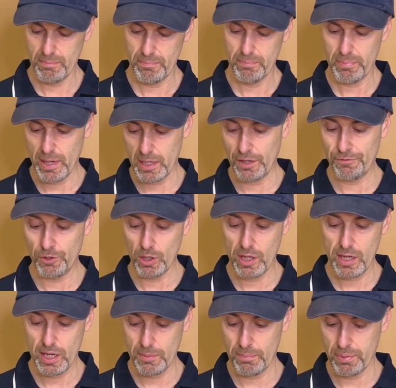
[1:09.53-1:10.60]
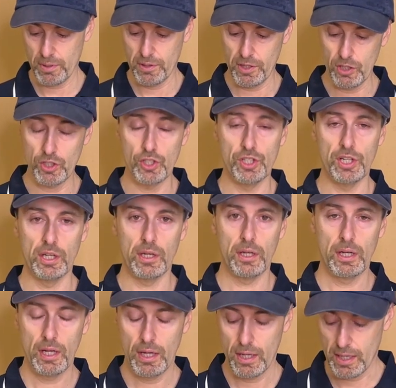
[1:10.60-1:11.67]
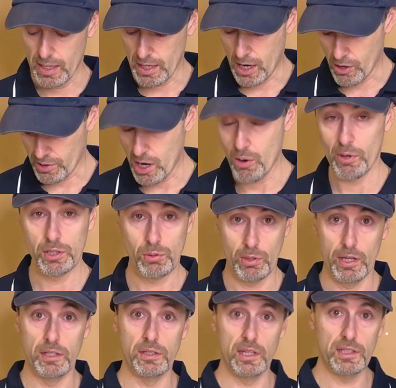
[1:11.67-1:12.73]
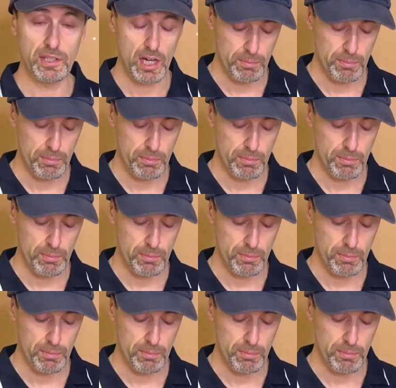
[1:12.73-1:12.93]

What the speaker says: But if you keep this jig, I'll go into it in detail.